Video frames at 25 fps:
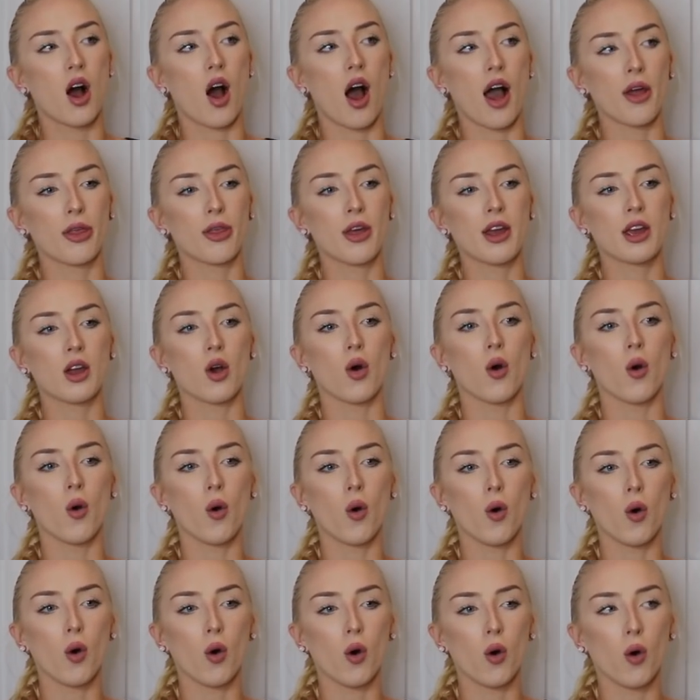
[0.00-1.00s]
I think
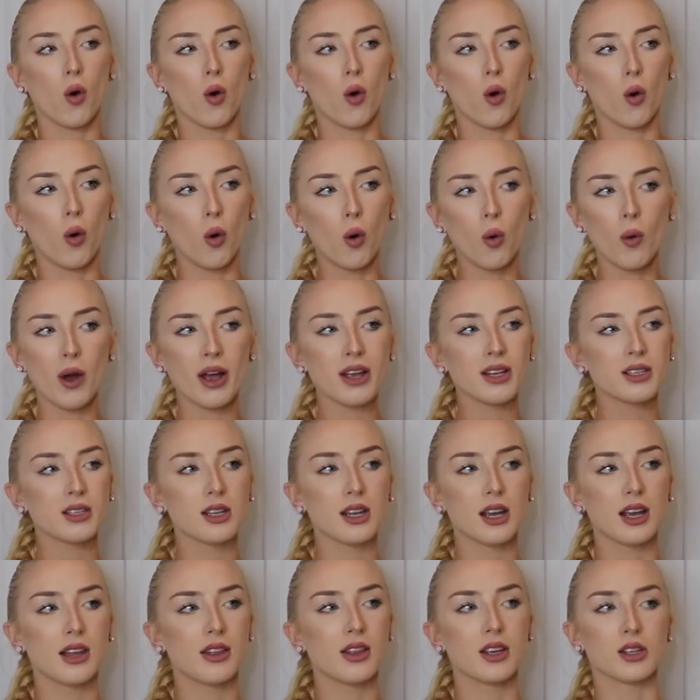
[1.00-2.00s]
always
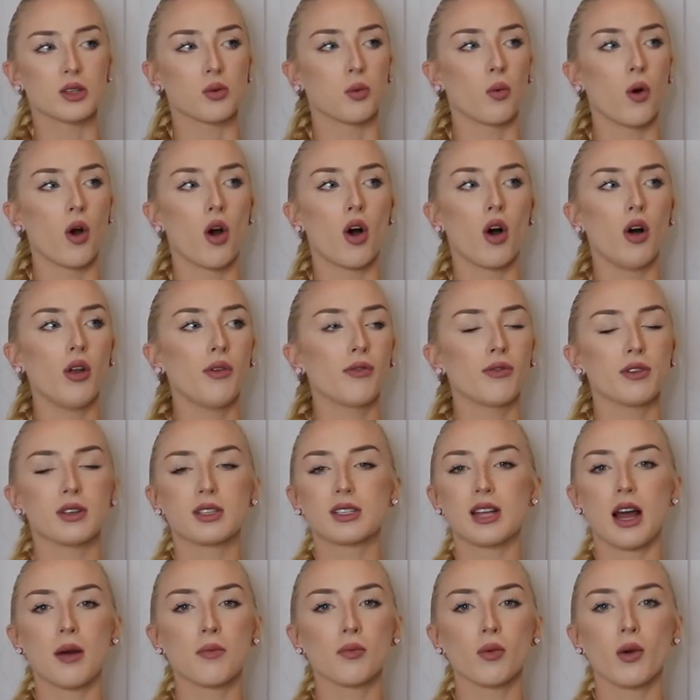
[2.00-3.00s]
in this world, for
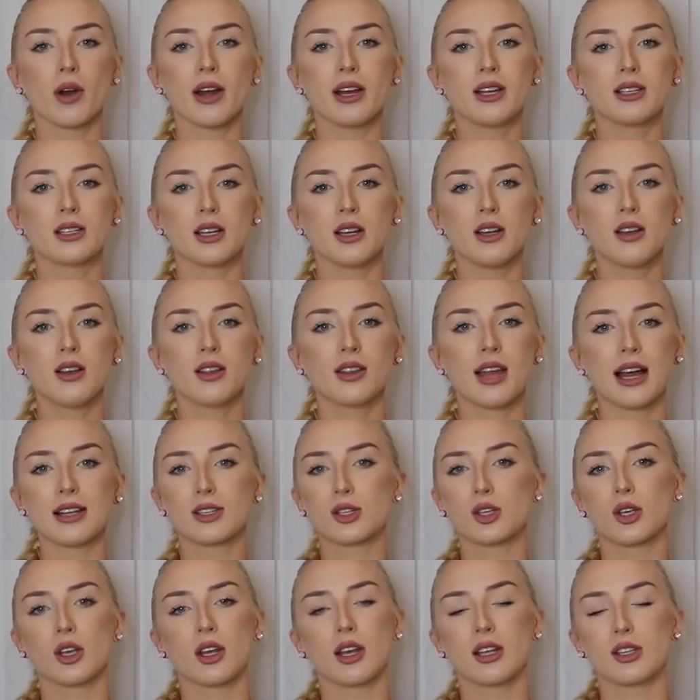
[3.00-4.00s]
some reason,
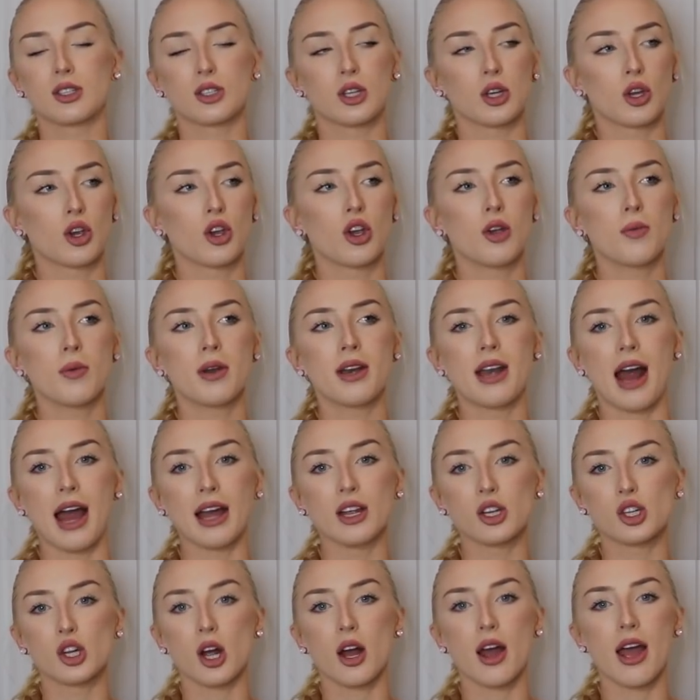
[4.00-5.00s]
it's the human
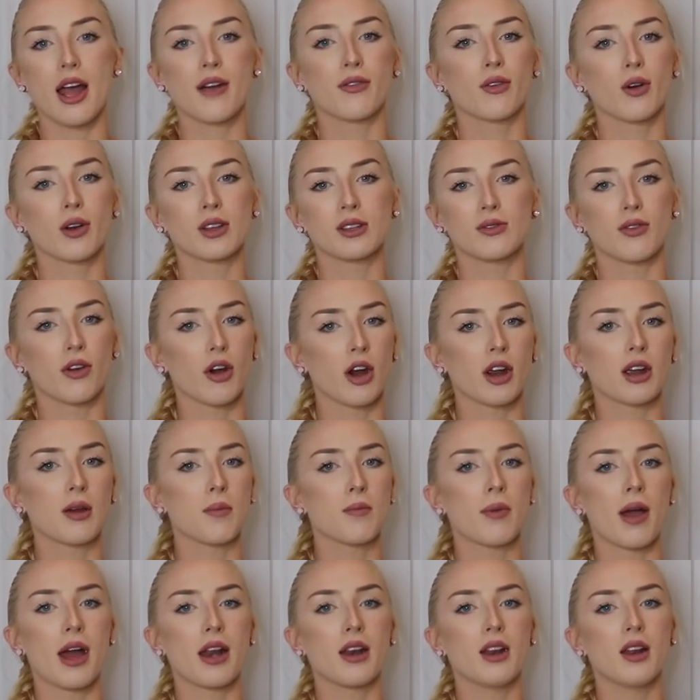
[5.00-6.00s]
nature. Everyone's very
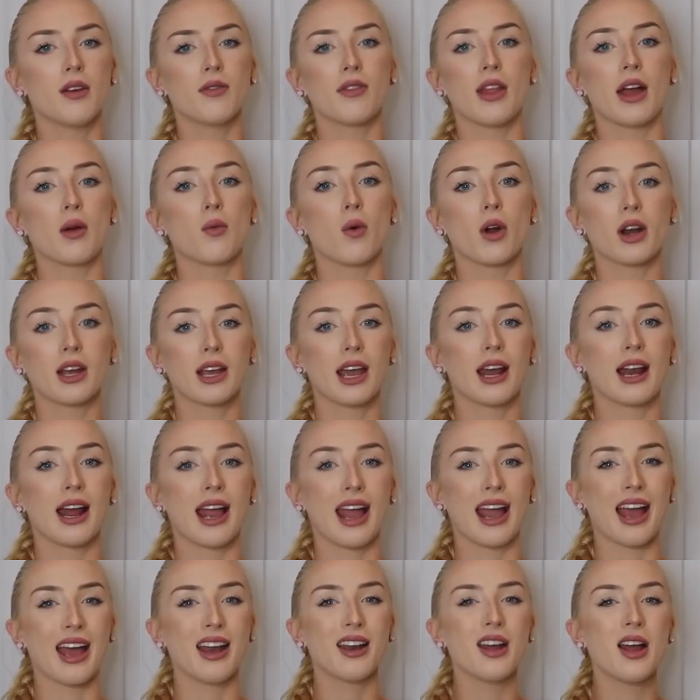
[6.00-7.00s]
competitive and they want to get
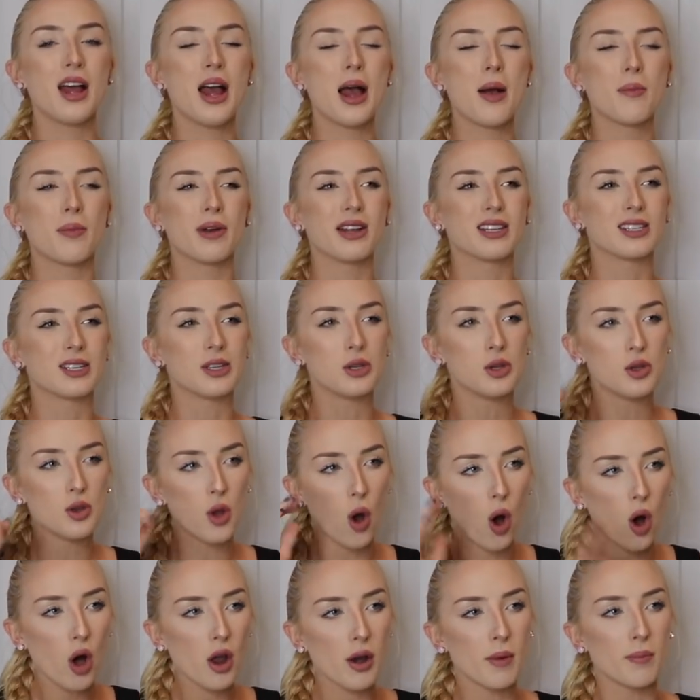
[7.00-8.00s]
ahead, but it's
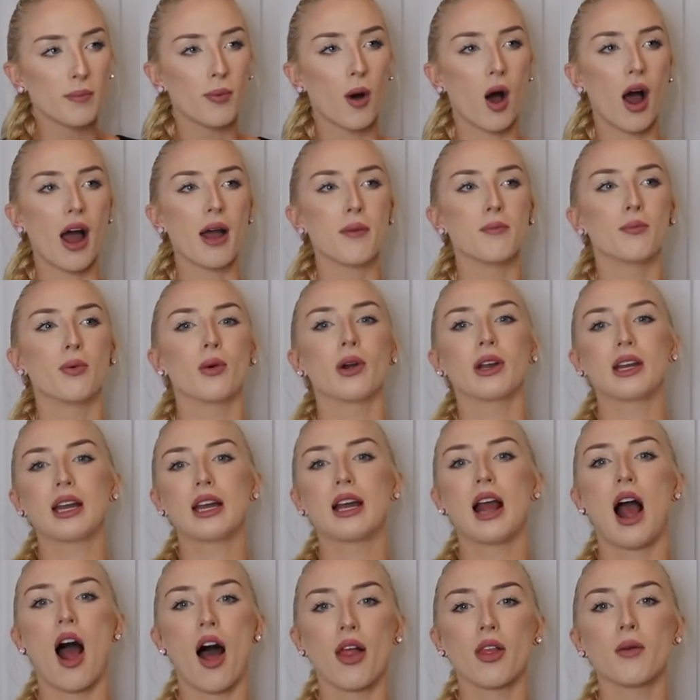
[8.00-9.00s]
not by
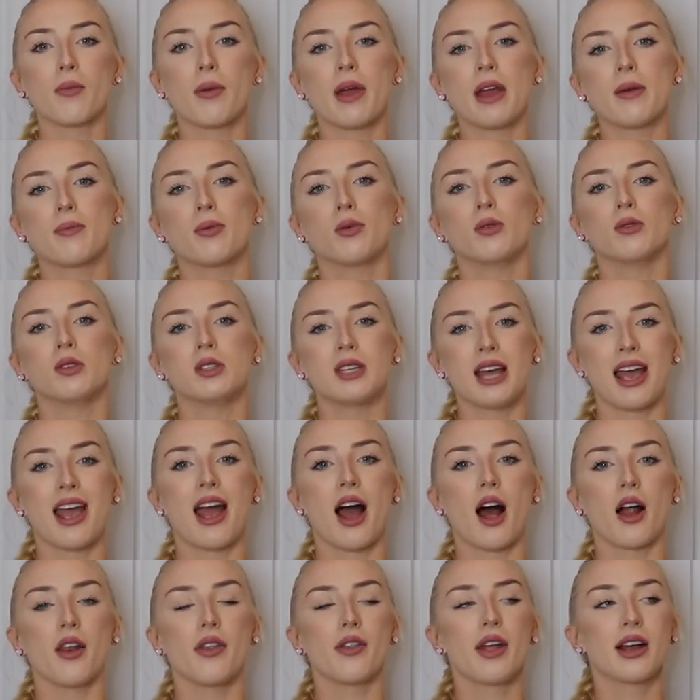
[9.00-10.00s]
bringing other people
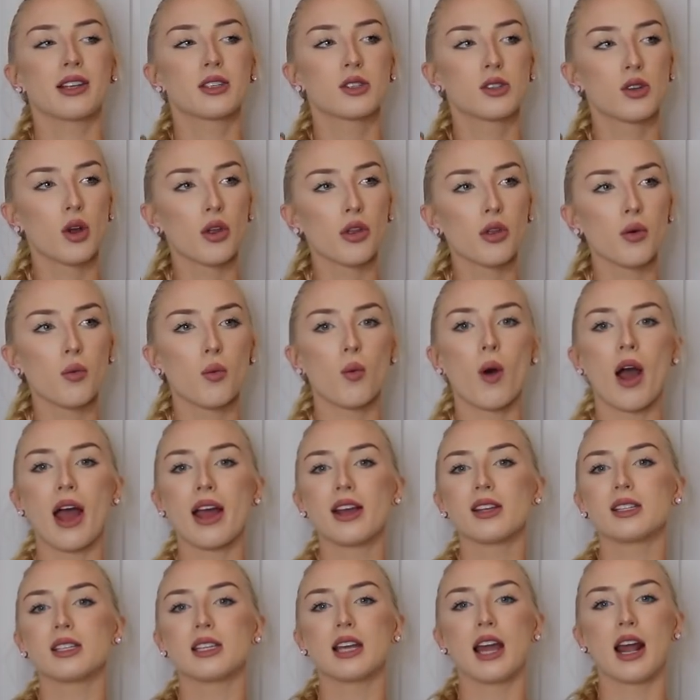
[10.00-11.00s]
down. That's not the
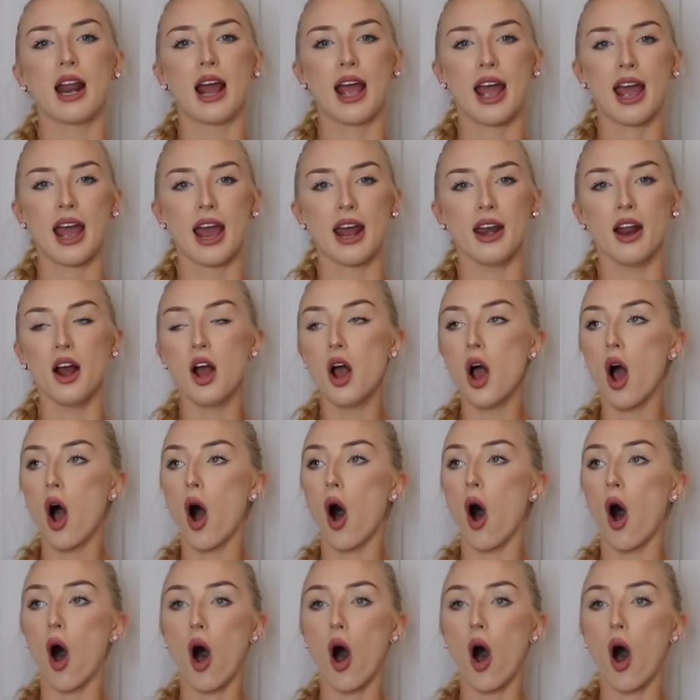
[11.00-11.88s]
way to get ahead.